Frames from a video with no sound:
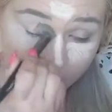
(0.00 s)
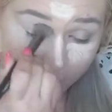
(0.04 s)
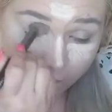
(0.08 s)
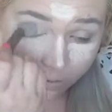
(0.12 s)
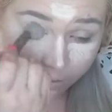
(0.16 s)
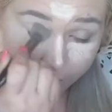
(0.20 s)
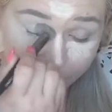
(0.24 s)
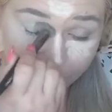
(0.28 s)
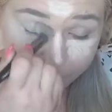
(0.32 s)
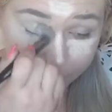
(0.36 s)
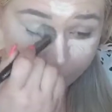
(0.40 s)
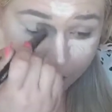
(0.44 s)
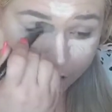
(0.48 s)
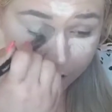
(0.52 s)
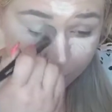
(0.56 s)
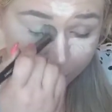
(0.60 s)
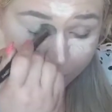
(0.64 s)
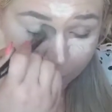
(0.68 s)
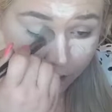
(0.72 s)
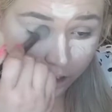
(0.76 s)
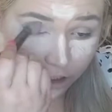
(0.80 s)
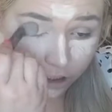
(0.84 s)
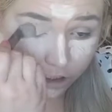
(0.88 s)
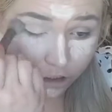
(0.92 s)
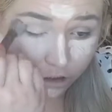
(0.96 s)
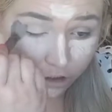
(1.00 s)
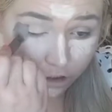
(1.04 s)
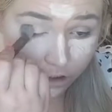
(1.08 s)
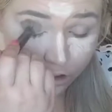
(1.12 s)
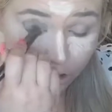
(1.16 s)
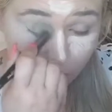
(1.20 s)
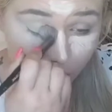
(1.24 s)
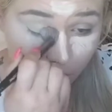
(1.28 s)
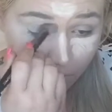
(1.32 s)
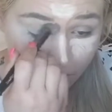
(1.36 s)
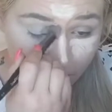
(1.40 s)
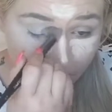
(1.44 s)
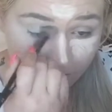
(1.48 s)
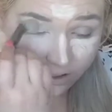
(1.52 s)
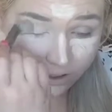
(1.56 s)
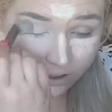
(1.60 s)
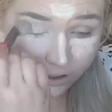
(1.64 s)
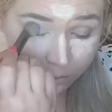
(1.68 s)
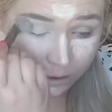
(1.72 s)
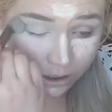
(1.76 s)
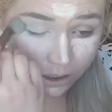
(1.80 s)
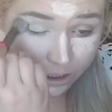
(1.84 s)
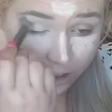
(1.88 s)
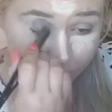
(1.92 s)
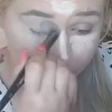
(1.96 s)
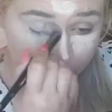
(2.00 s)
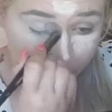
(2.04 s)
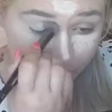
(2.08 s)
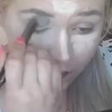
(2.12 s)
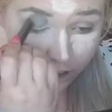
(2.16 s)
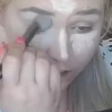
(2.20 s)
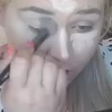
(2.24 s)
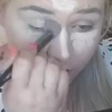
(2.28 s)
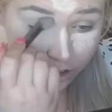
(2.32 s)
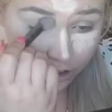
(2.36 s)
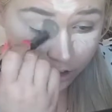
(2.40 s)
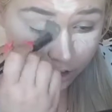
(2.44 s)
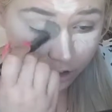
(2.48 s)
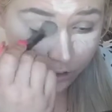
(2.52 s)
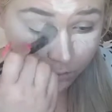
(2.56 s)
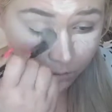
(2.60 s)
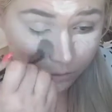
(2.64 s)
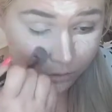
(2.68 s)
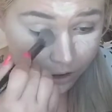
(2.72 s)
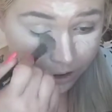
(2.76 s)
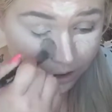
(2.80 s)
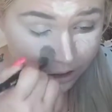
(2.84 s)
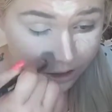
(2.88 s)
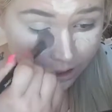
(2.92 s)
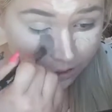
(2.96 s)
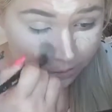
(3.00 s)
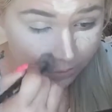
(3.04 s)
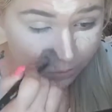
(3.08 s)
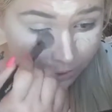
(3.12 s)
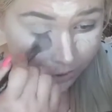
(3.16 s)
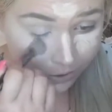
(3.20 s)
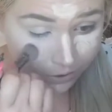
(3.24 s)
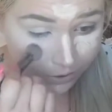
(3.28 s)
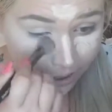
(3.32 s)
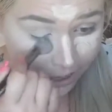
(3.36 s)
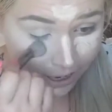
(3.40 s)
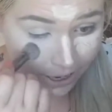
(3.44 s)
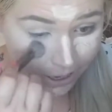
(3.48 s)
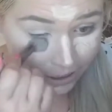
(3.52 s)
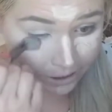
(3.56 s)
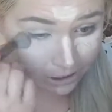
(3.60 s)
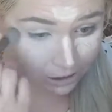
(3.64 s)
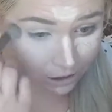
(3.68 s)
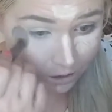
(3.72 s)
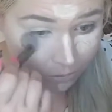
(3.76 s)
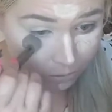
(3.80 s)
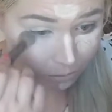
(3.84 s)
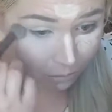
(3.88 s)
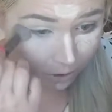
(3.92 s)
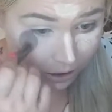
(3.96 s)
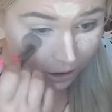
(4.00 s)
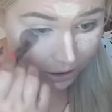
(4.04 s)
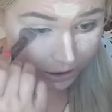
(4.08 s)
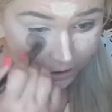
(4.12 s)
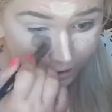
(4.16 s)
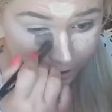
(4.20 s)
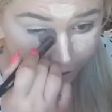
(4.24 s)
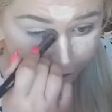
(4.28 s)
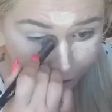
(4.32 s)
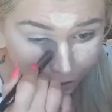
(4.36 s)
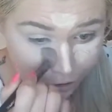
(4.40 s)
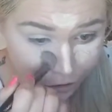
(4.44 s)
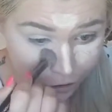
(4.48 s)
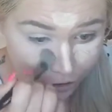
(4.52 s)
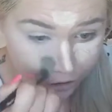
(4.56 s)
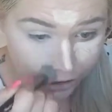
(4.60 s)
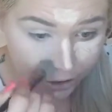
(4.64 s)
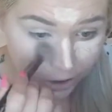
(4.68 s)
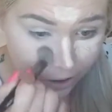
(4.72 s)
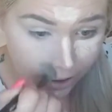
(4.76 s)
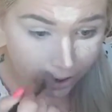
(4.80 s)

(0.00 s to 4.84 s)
When I use a brush, you don't have to put as much as you would with a sponge,